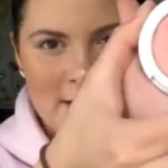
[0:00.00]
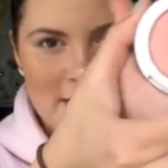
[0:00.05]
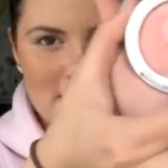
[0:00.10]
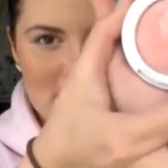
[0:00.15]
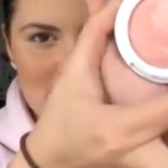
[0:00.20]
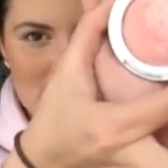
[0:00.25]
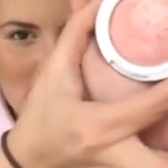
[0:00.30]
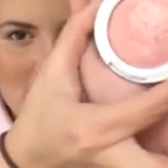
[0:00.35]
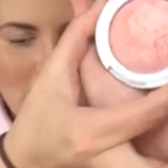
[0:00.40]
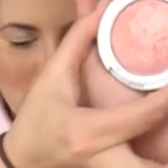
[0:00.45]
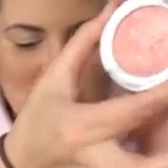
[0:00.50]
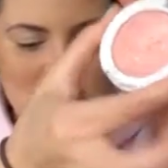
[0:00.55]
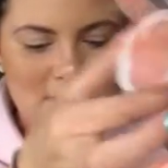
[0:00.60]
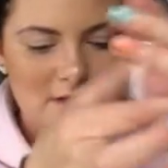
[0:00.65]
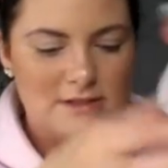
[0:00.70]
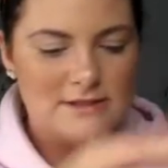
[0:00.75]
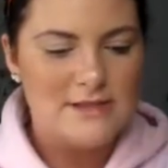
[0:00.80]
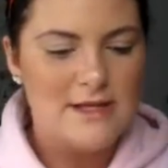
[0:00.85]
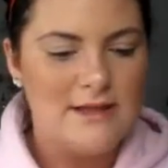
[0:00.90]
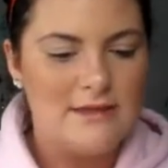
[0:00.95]
So it just
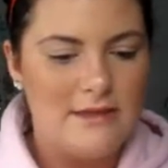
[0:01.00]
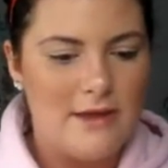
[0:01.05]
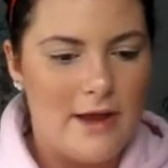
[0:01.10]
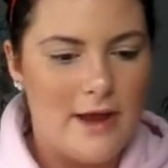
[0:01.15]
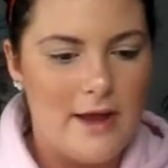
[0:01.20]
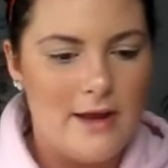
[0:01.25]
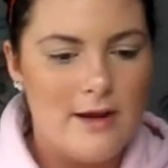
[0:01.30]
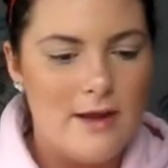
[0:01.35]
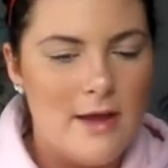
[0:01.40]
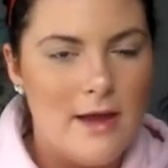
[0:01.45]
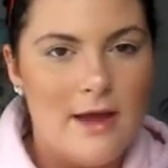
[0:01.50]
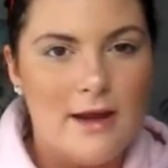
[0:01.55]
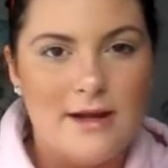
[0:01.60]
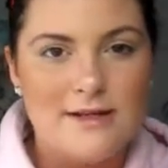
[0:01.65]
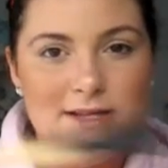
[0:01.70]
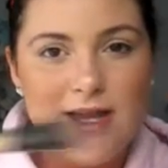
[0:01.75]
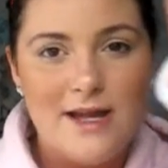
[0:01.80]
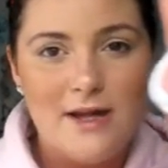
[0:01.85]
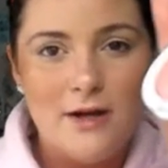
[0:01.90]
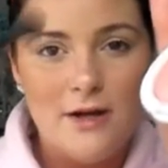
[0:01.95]
looks like that, and I
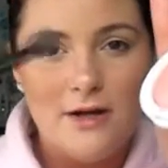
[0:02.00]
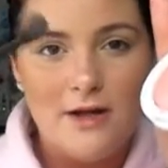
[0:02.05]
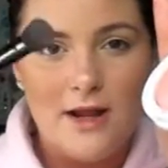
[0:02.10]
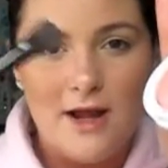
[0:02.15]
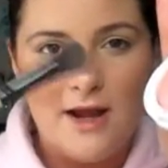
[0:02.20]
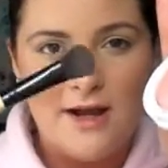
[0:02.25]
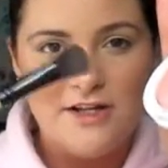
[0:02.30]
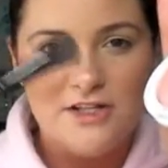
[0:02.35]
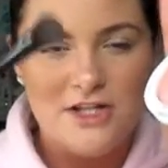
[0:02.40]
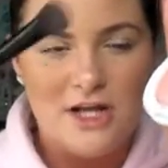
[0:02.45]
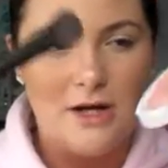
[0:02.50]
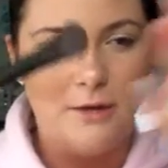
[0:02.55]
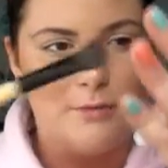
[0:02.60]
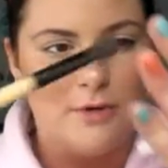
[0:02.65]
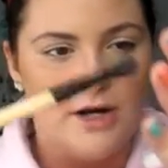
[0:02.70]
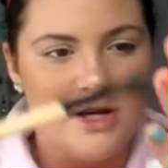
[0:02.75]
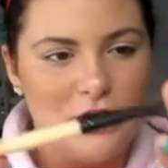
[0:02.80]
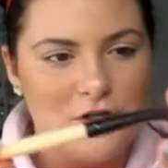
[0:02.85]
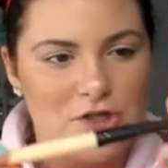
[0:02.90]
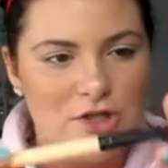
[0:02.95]
take it on an eyeshadow
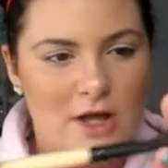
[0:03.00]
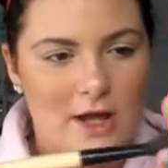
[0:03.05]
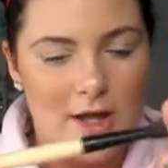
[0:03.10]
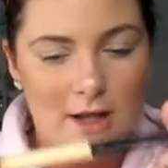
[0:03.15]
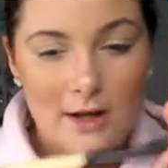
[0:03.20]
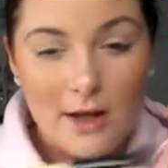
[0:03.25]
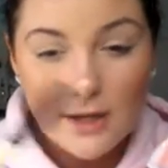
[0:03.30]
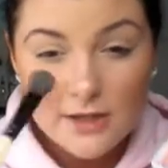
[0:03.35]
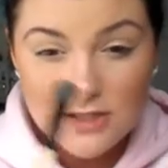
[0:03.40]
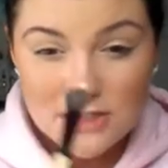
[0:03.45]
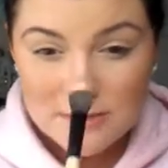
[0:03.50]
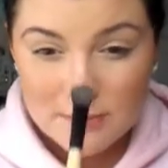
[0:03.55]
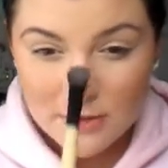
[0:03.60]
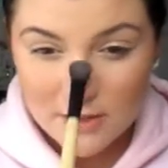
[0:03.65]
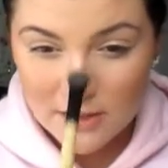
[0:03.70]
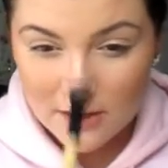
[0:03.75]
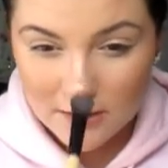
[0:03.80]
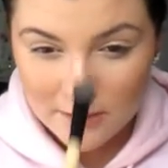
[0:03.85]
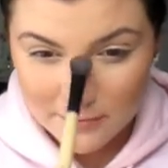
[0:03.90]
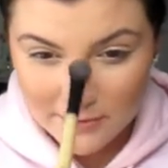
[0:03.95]
brush and I just put
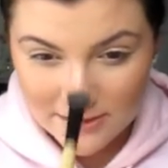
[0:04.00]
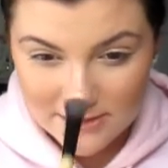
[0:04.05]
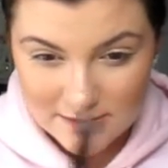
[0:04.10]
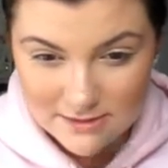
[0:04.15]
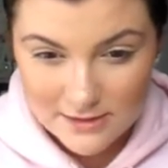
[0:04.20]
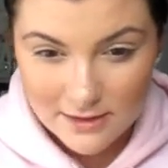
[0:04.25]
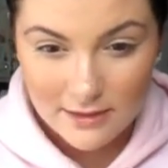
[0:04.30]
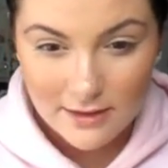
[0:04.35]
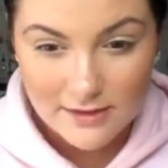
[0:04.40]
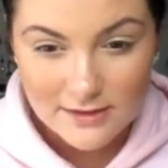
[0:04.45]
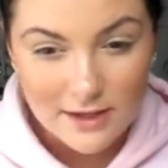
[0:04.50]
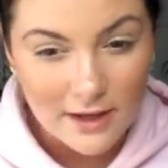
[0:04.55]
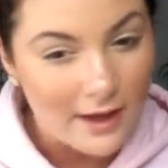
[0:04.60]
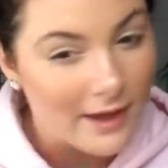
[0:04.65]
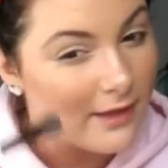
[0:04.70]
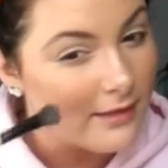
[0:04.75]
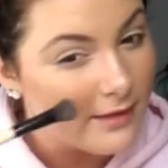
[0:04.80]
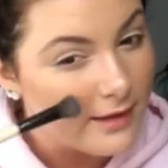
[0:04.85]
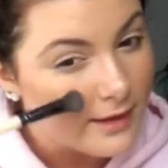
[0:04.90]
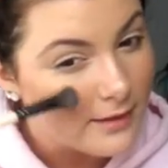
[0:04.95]
it on the places I like to
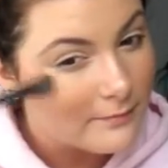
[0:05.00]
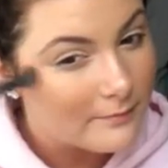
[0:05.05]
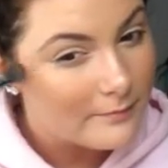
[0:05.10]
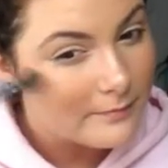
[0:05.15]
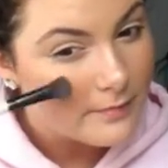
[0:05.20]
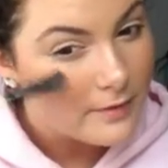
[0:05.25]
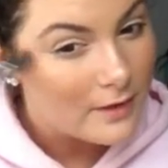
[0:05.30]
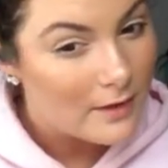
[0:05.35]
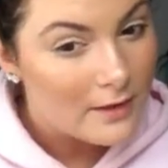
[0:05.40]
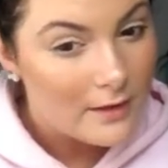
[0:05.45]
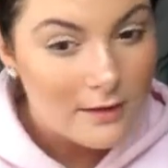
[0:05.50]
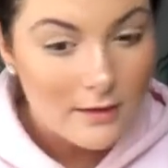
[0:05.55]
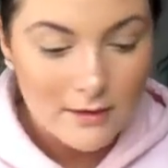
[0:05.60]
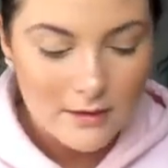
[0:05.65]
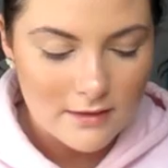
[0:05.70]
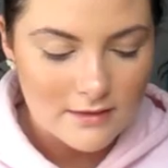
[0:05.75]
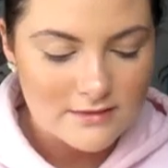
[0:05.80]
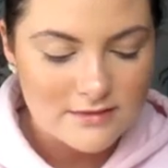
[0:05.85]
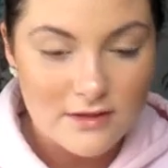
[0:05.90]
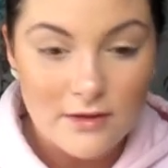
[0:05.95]
highlight.
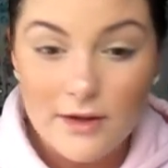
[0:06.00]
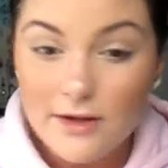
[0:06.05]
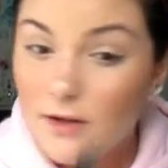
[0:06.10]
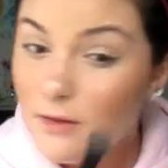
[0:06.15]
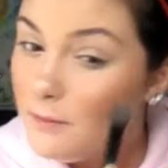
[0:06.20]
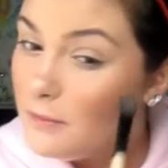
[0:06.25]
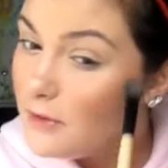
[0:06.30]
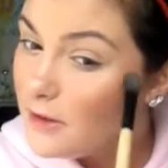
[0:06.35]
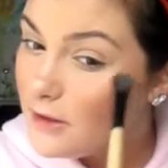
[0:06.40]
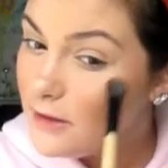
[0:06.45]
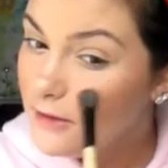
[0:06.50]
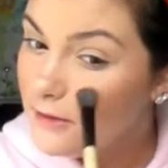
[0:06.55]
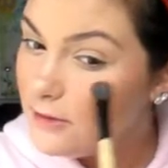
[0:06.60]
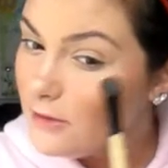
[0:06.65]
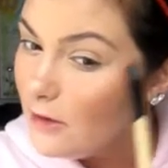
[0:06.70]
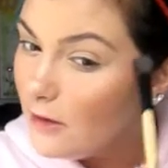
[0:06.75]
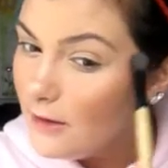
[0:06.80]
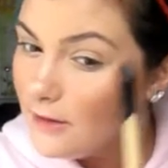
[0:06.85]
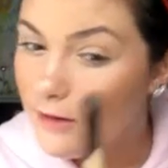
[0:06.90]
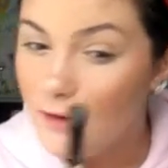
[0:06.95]
So I don't put a
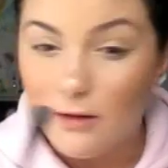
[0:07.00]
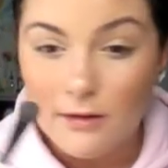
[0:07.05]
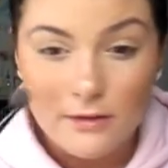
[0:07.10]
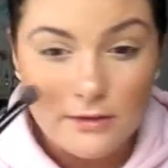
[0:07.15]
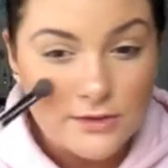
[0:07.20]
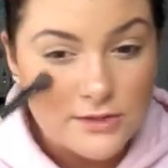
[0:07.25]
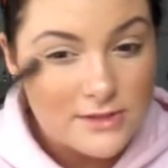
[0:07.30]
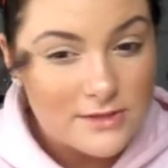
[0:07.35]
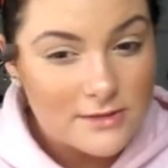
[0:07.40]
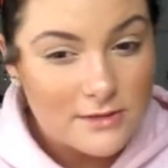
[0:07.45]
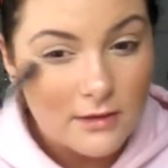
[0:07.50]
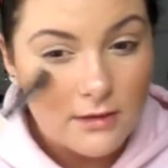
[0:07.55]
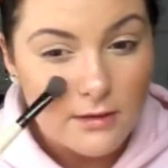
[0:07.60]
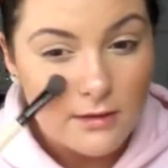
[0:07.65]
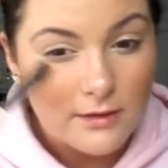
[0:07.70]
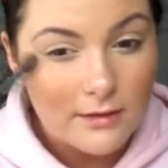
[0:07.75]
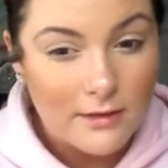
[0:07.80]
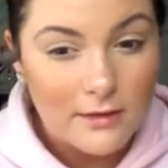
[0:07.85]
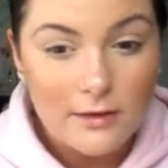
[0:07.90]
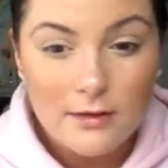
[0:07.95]
lot on, just
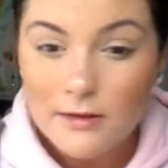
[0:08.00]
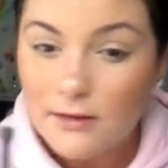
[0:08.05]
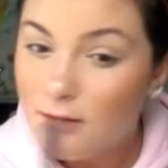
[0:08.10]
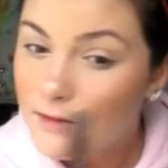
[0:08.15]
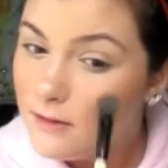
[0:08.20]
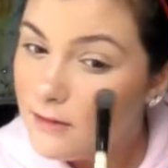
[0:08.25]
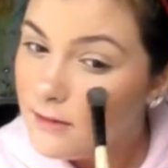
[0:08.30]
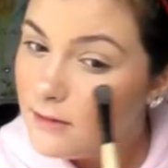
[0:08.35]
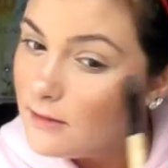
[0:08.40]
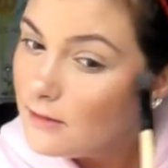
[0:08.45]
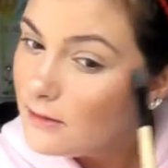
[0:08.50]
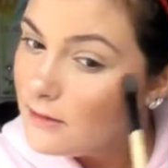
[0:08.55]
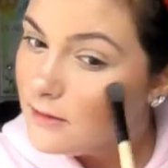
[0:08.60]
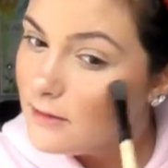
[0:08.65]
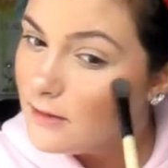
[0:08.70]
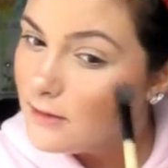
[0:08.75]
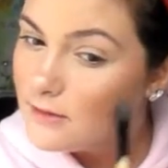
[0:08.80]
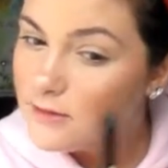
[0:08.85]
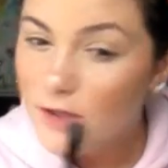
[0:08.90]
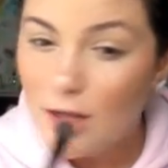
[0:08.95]
on
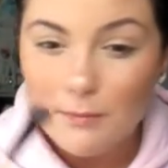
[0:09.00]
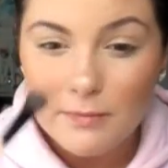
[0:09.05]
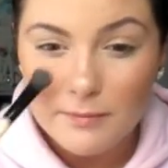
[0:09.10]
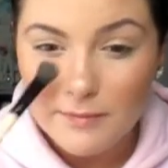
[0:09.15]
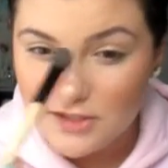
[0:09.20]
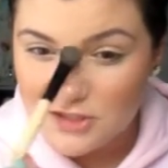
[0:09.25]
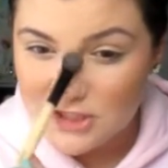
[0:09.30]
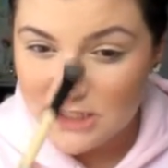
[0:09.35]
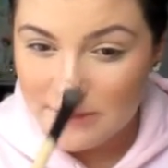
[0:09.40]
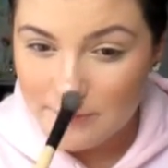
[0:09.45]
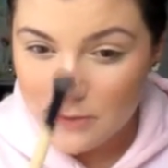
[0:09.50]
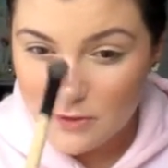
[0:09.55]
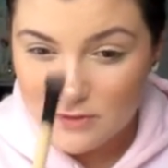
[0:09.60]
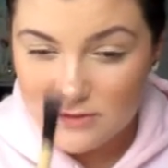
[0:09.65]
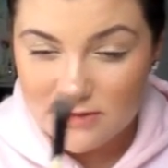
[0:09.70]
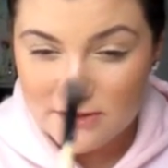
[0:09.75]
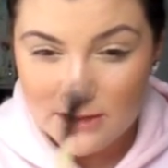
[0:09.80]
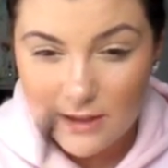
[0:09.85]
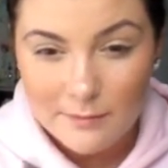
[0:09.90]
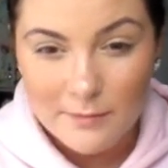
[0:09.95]
top of my
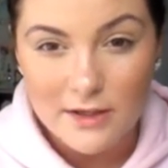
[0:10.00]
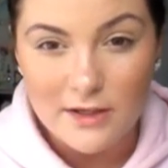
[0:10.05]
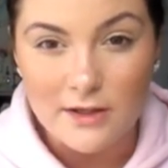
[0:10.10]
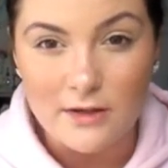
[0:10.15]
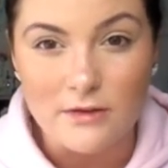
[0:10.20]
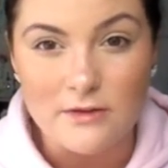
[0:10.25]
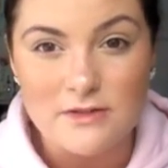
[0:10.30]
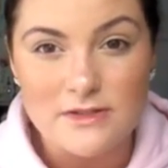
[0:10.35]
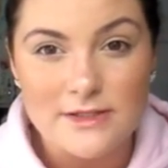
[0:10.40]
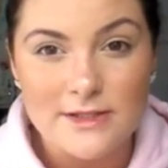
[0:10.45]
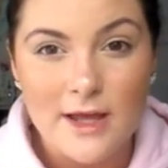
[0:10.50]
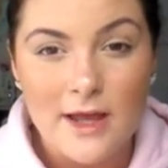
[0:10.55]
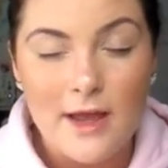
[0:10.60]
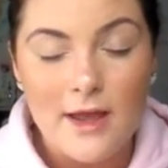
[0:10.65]
cheekbones and down my nose,